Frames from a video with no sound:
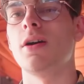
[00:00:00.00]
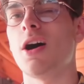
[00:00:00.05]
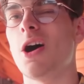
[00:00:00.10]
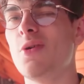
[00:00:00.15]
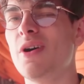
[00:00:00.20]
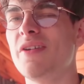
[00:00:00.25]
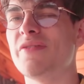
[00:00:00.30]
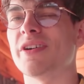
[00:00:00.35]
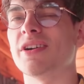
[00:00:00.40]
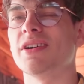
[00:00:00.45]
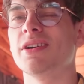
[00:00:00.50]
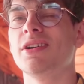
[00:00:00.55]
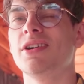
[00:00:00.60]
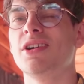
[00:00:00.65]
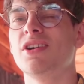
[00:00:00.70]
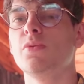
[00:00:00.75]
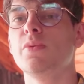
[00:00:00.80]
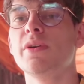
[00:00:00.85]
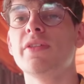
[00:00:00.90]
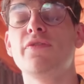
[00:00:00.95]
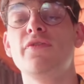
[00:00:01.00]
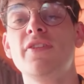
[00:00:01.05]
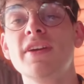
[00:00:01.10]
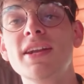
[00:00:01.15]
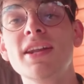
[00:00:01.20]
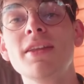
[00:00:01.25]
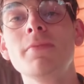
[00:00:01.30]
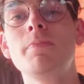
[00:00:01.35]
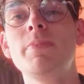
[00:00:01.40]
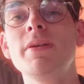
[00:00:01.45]
However, with
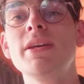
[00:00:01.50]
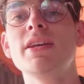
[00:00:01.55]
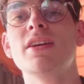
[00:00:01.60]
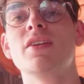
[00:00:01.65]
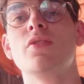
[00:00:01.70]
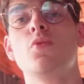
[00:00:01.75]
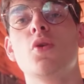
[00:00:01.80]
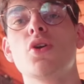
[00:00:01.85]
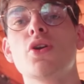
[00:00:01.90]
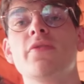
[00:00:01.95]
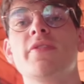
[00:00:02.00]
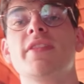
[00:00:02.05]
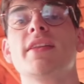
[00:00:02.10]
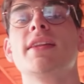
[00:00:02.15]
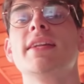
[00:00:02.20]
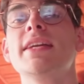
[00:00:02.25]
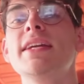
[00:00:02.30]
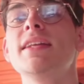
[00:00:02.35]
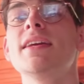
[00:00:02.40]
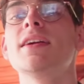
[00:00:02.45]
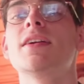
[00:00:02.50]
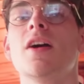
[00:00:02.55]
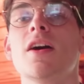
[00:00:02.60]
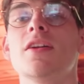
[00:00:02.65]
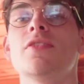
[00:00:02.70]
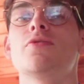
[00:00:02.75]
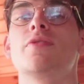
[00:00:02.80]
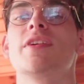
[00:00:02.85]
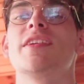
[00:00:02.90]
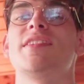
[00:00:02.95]
Finland being one of the leading
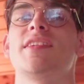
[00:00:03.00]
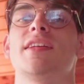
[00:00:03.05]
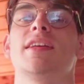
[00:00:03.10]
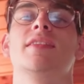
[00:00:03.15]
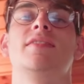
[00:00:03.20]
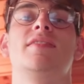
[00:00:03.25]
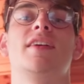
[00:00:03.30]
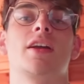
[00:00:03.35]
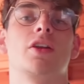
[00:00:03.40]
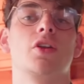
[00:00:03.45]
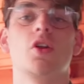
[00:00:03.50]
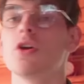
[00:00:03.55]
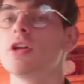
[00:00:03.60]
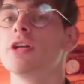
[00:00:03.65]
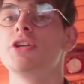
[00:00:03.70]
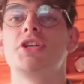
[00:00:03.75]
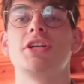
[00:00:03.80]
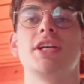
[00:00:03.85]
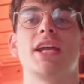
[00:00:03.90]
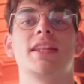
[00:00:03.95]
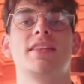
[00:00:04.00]
countries in technology